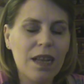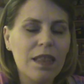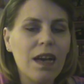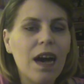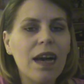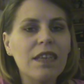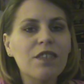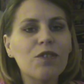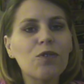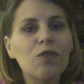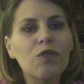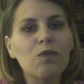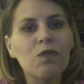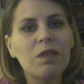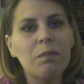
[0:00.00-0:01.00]
The high
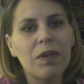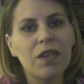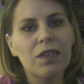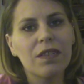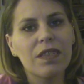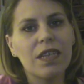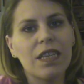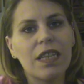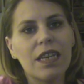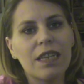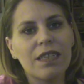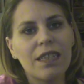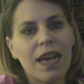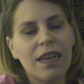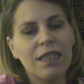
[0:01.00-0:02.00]
school's rebuilt in the
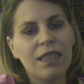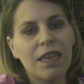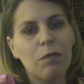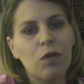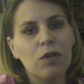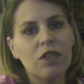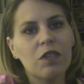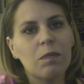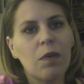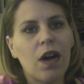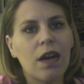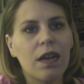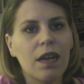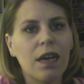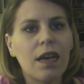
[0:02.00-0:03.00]
exact same old
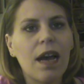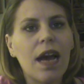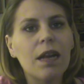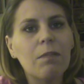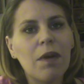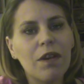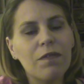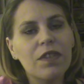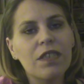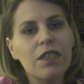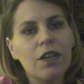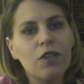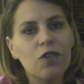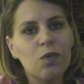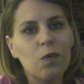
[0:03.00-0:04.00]
spot, and Buffy
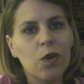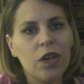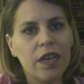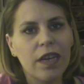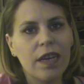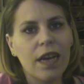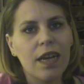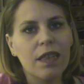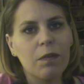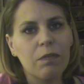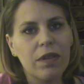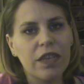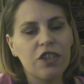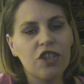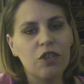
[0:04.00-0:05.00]
starts working at the
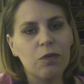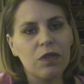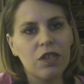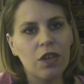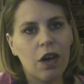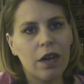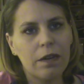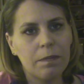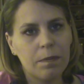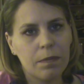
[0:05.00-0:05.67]
place she was taught.